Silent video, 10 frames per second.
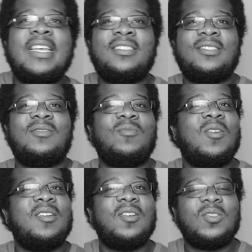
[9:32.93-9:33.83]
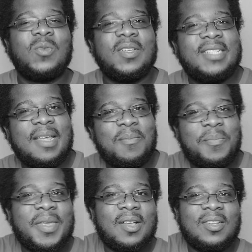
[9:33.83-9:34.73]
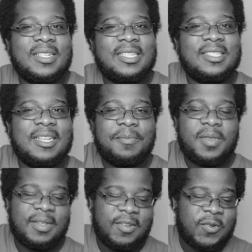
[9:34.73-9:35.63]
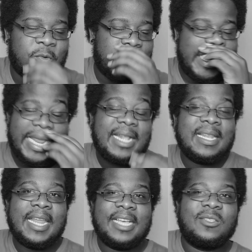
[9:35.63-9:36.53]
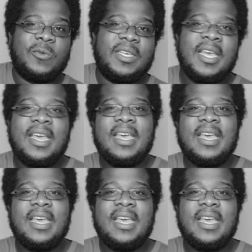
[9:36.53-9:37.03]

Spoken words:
It's one of those ones that build into something great next week.